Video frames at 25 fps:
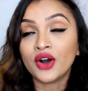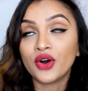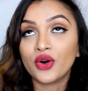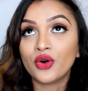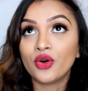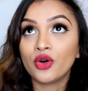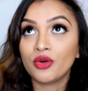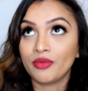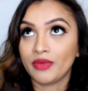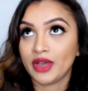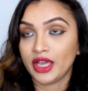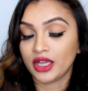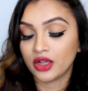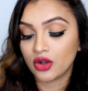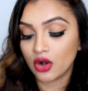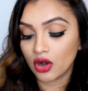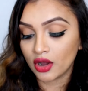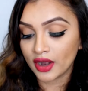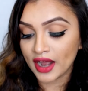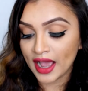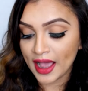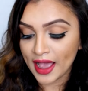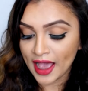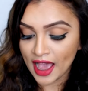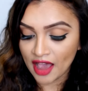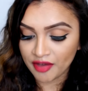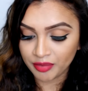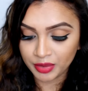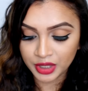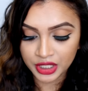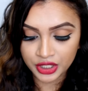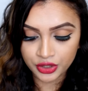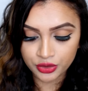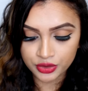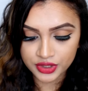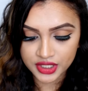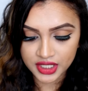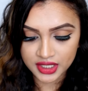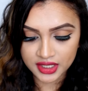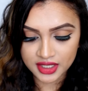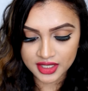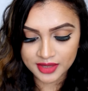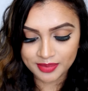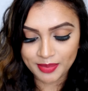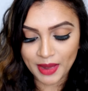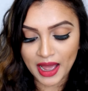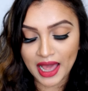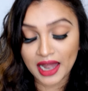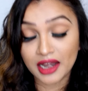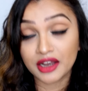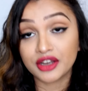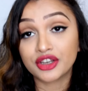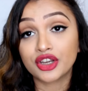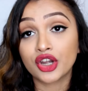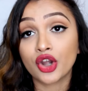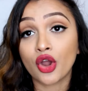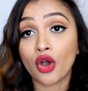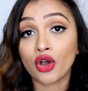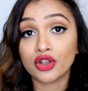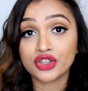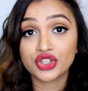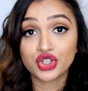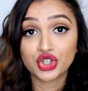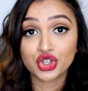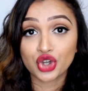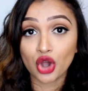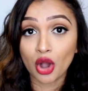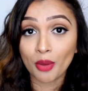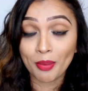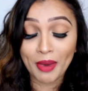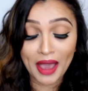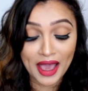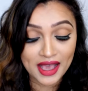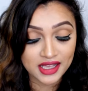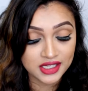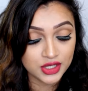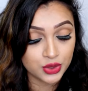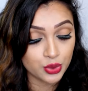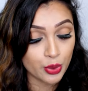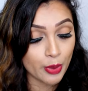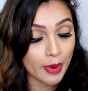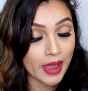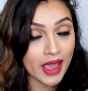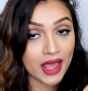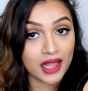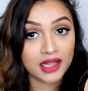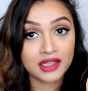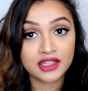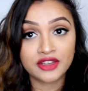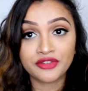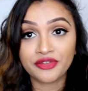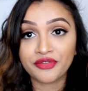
Oh my god, I have been using this palette non-stop as well.